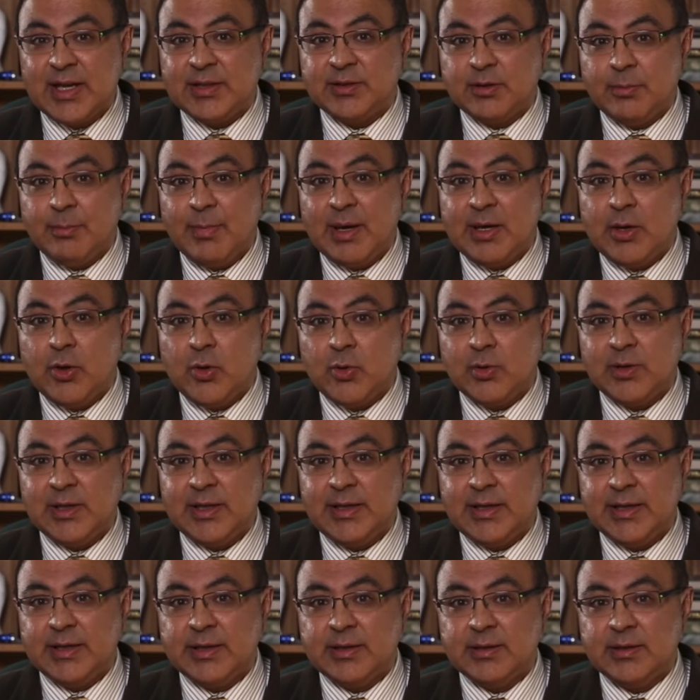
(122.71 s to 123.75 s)
at the Mayo
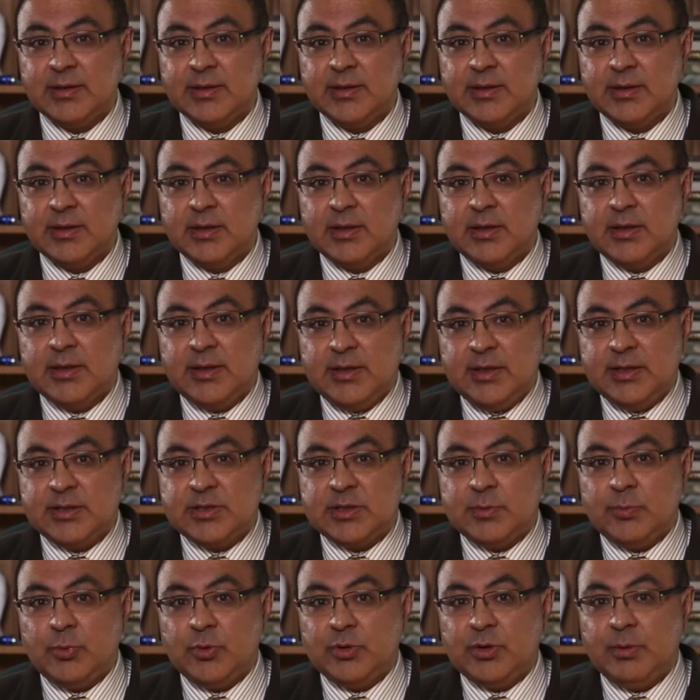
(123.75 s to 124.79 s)
Clinic, is
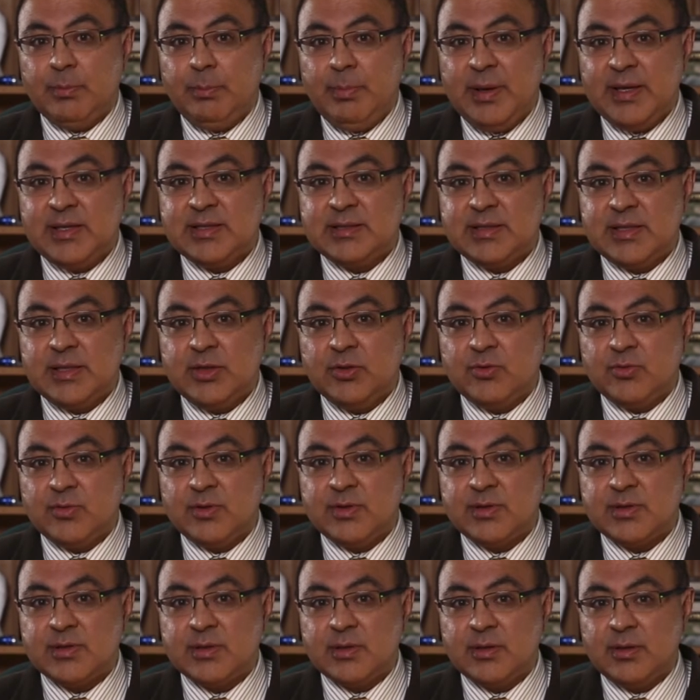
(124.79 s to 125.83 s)
to put the best
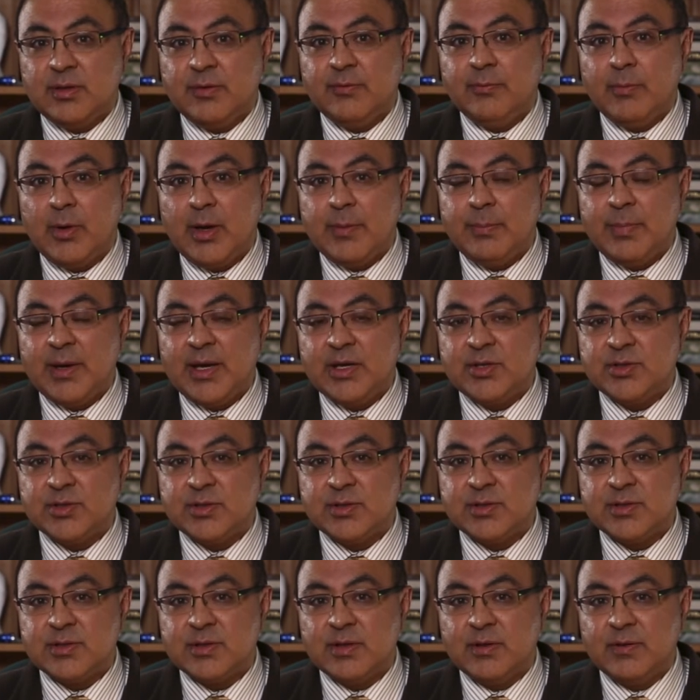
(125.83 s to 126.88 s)
interests of my
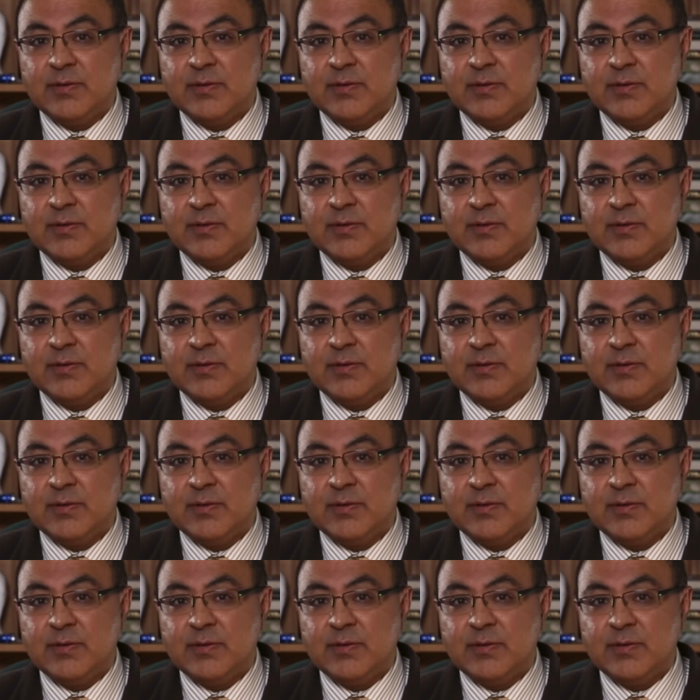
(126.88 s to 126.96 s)
patients